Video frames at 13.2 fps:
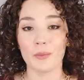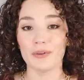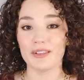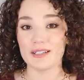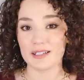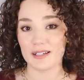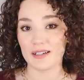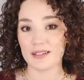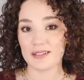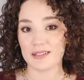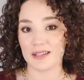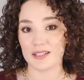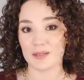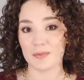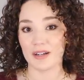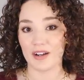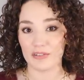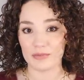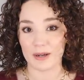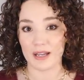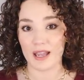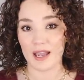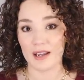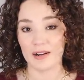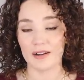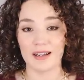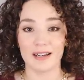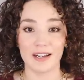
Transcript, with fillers: where they did an assessment of my hair and